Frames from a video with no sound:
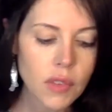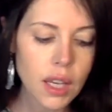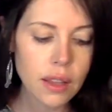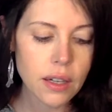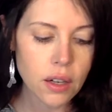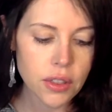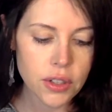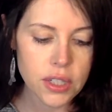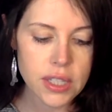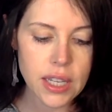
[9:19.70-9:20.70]
And then our
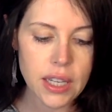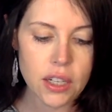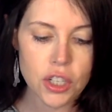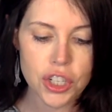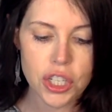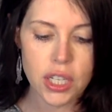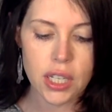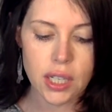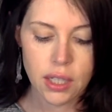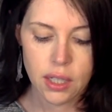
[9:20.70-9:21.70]
Thursday
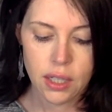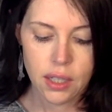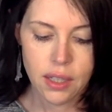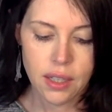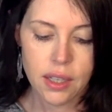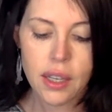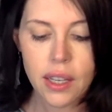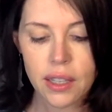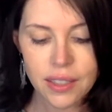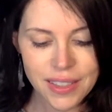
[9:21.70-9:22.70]
energy
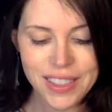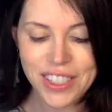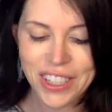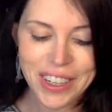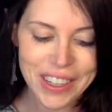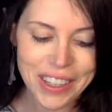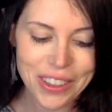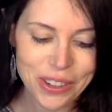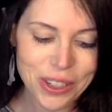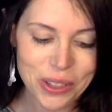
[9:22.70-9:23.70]
is shining
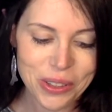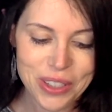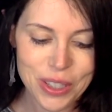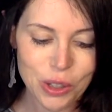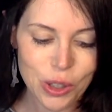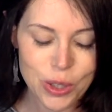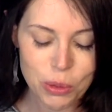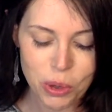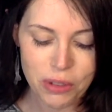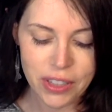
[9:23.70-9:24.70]
through. So also
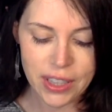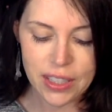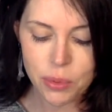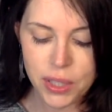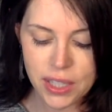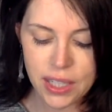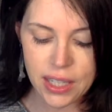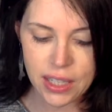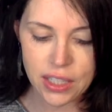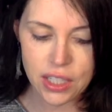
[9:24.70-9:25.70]
perfect. This one's
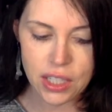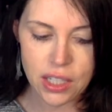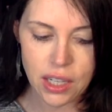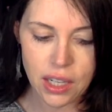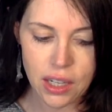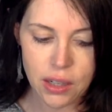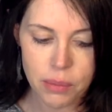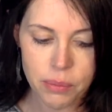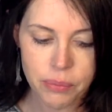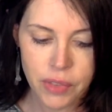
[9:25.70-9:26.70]
connected
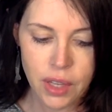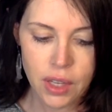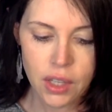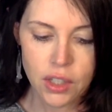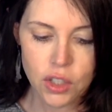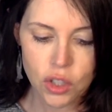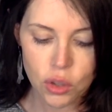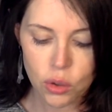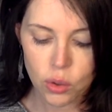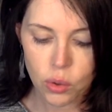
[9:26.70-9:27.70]

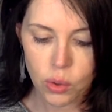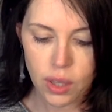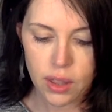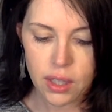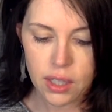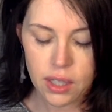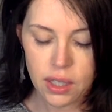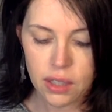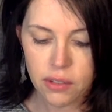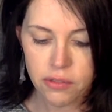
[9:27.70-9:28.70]
to
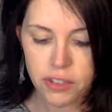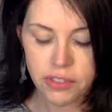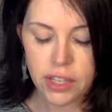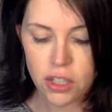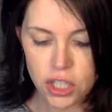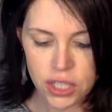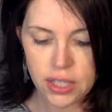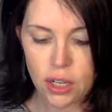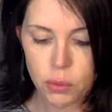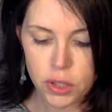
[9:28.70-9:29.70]
the fifth energy
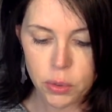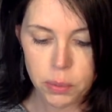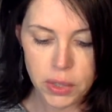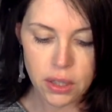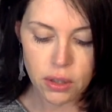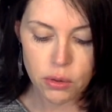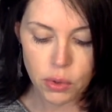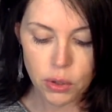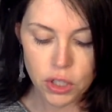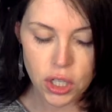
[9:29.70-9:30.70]
center, which would be the
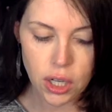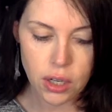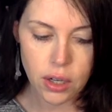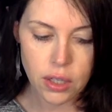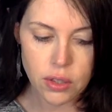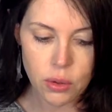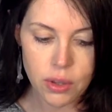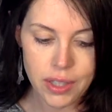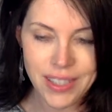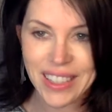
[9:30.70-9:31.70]
throat chakra. So
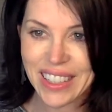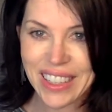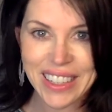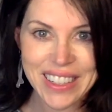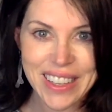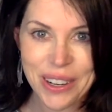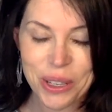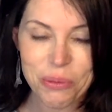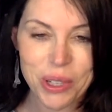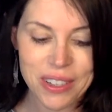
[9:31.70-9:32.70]
this, again, is how
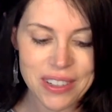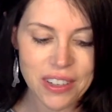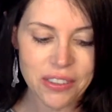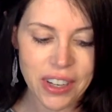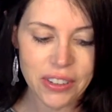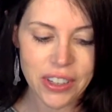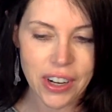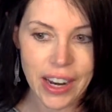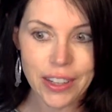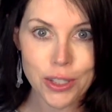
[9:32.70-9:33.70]
you put yourself out there
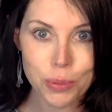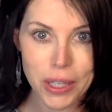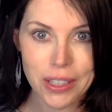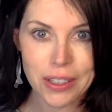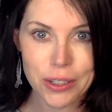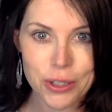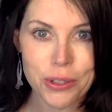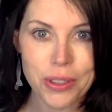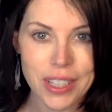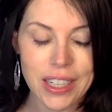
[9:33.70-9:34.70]
and speaking your
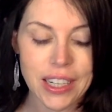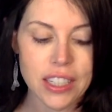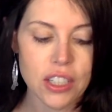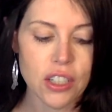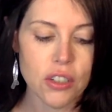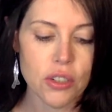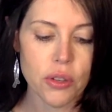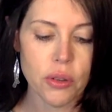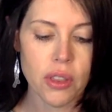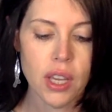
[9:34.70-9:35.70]
truth, connecting to your
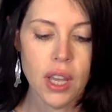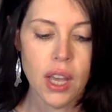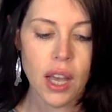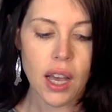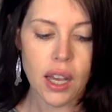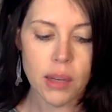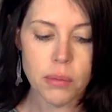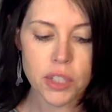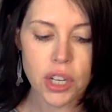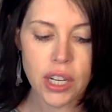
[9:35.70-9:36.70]
truth.
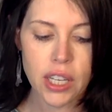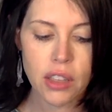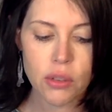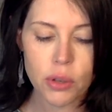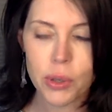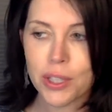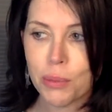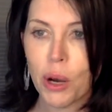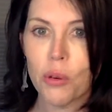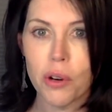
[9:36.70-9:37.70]
Shining through is
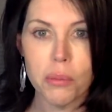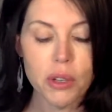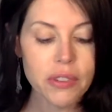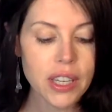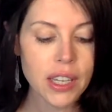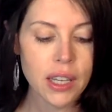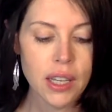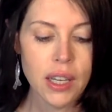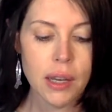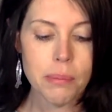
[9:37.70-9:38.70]
about removing
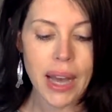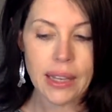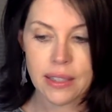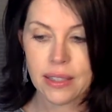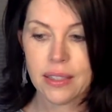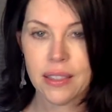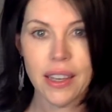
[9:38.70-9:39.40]
masks.